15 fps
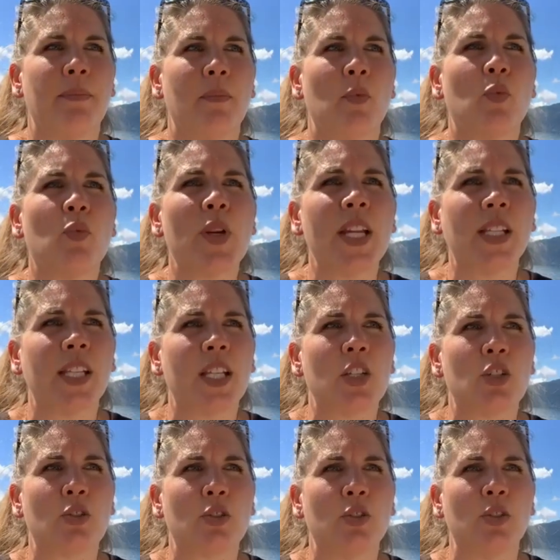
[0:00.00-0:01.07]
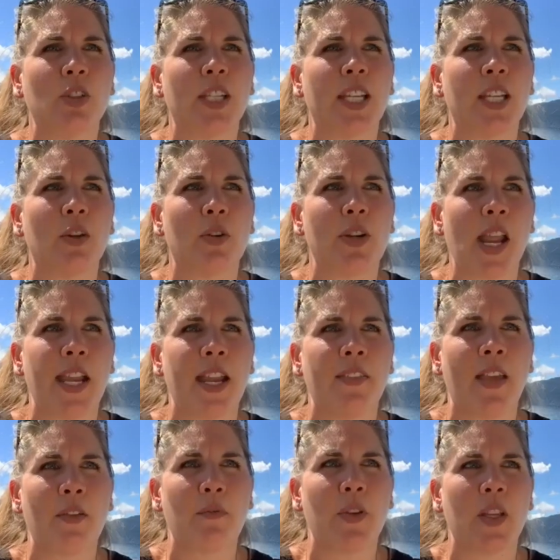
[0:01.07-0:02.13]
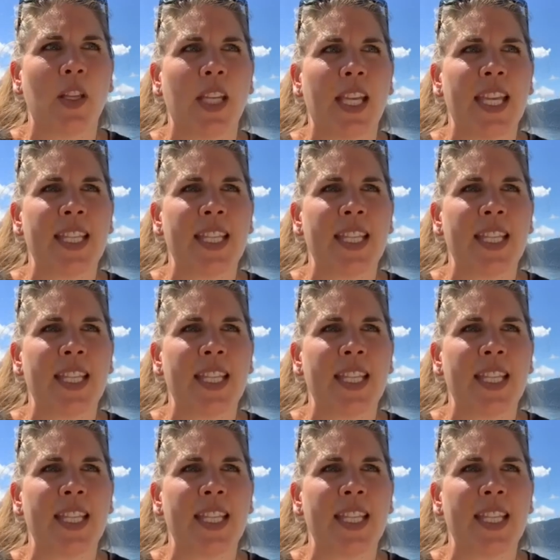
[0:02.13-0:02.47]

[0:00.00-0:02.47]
really truly creating that feeling